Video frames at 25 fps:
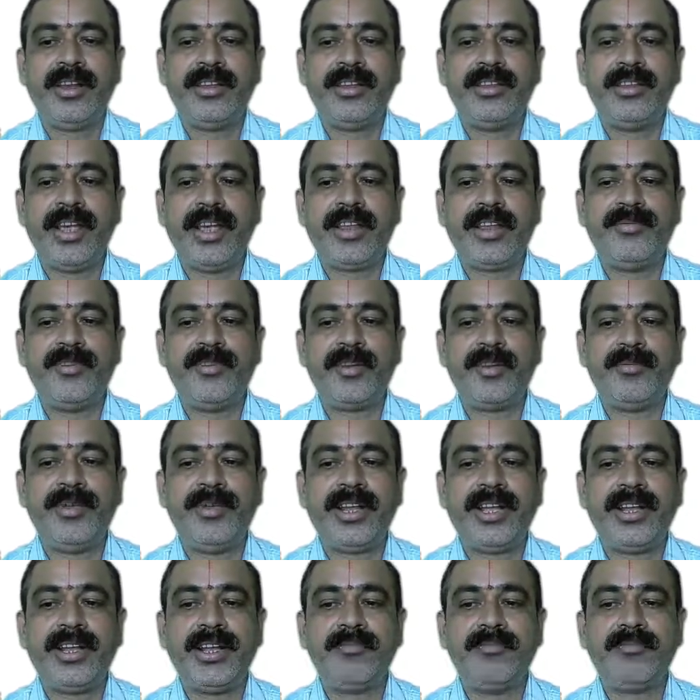It therefore
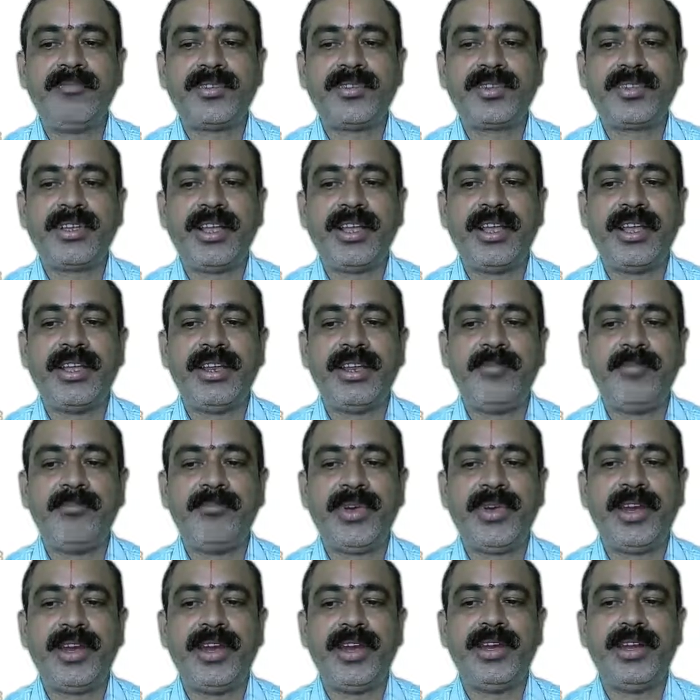becomes an
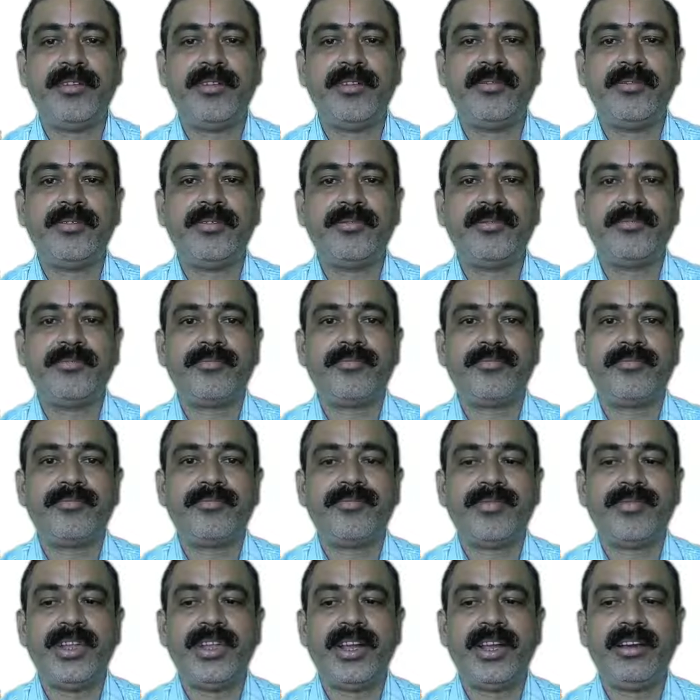imperative
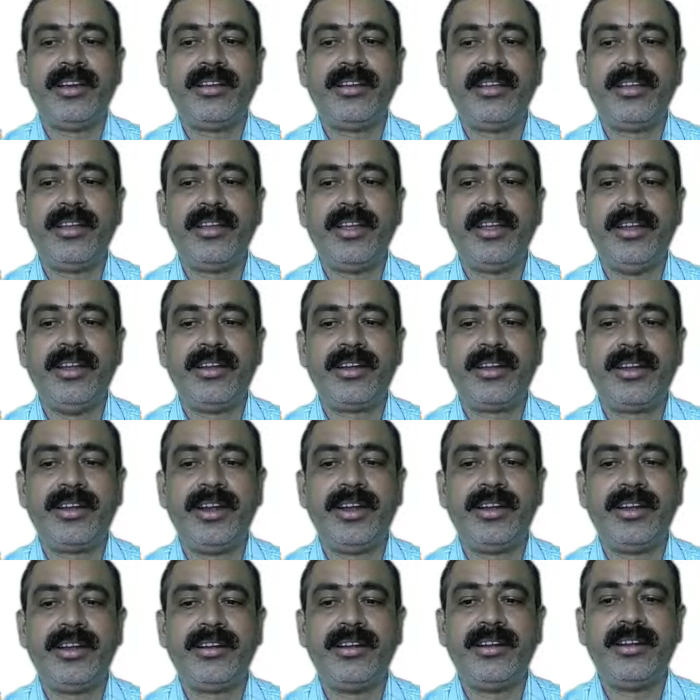that
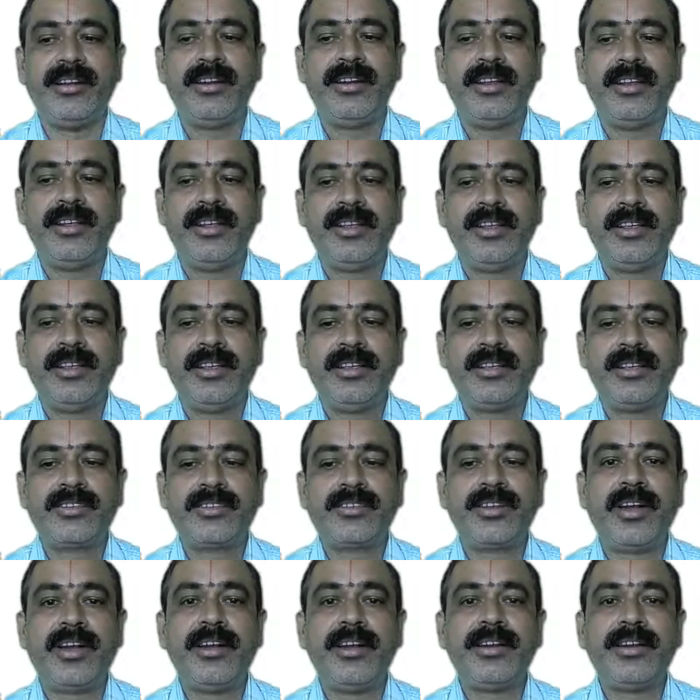internet
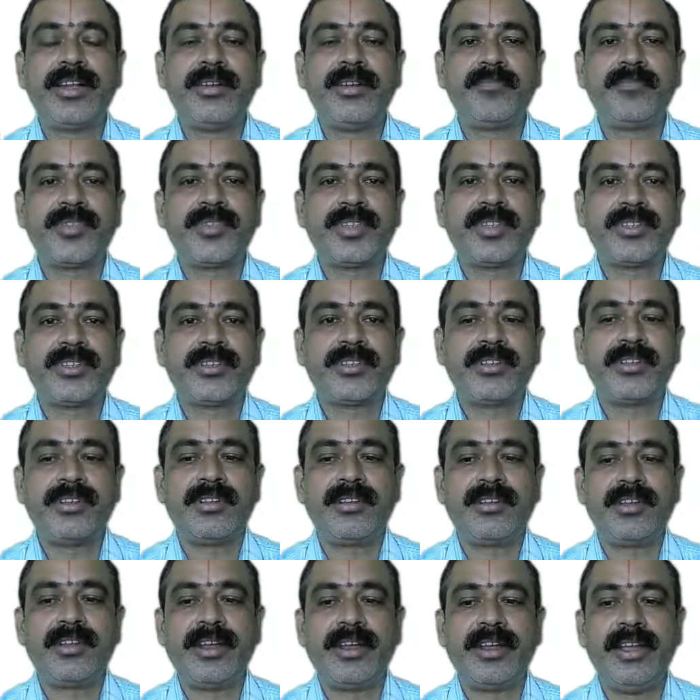startups
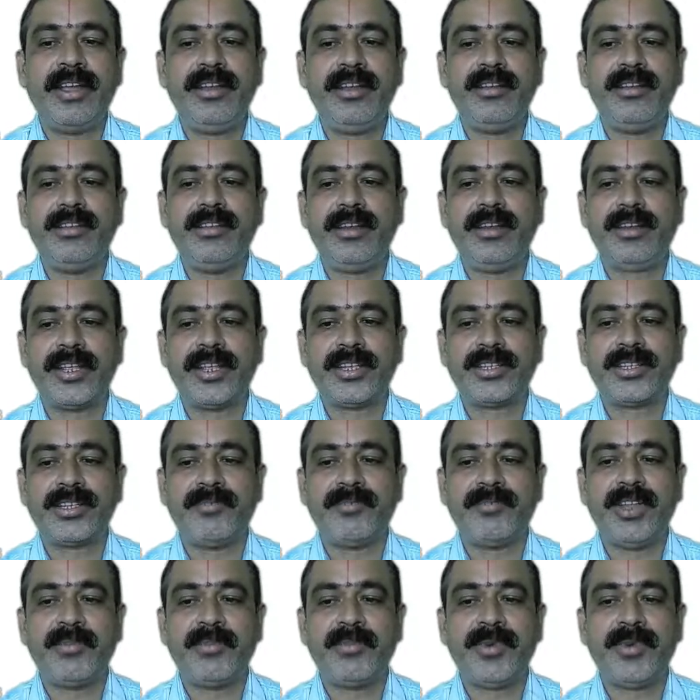gain the trust
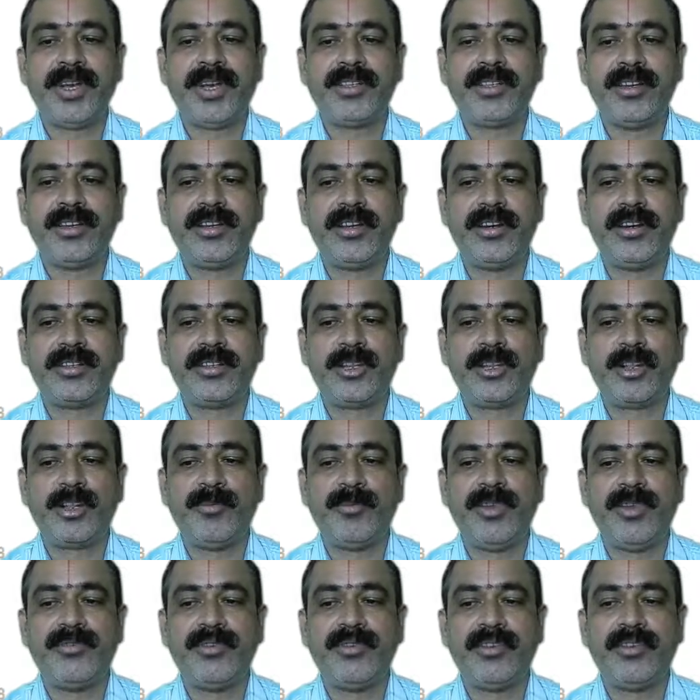of
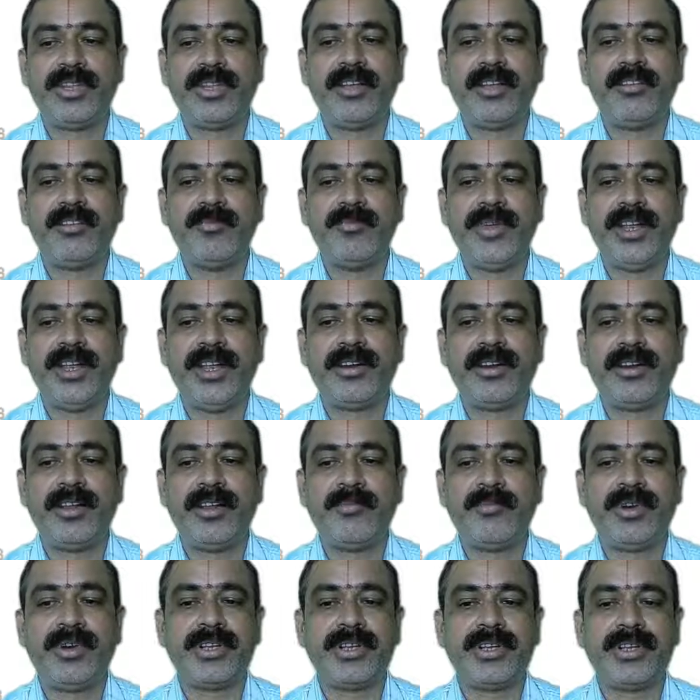depositors before they will make
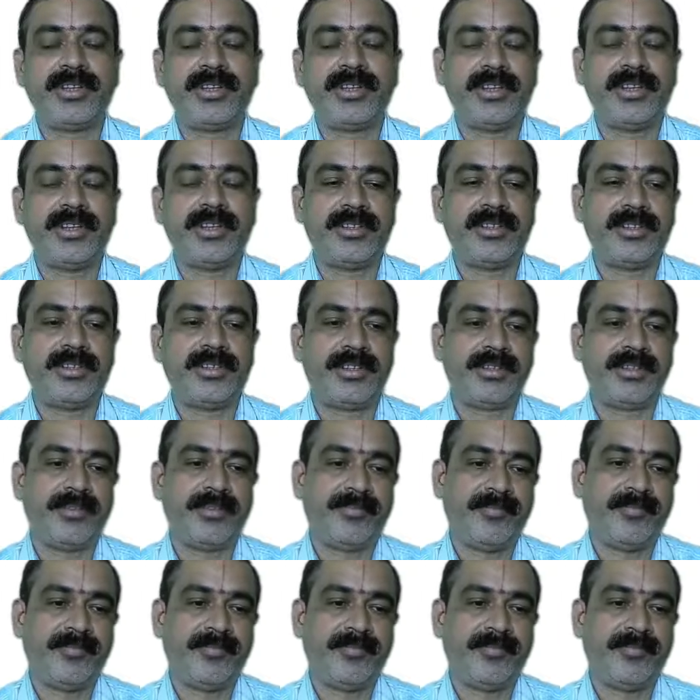deposits.